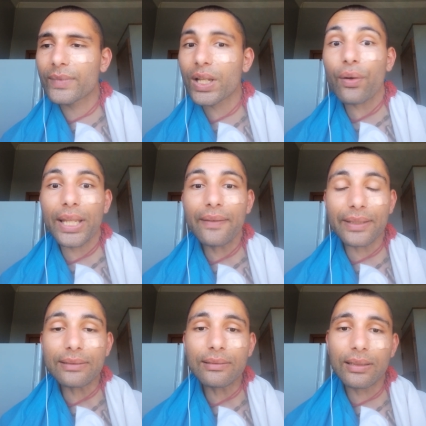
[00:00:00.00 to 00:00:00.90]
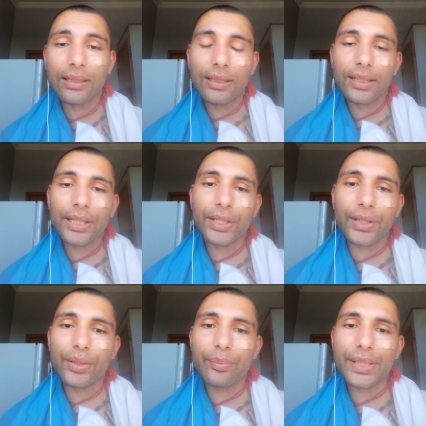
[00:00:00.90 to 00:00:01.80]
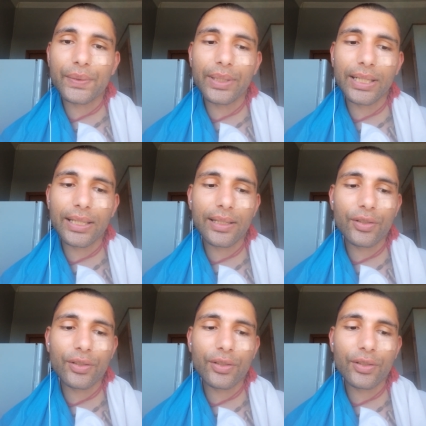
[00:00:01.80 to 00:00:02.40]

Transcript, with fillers: or even, you know, between a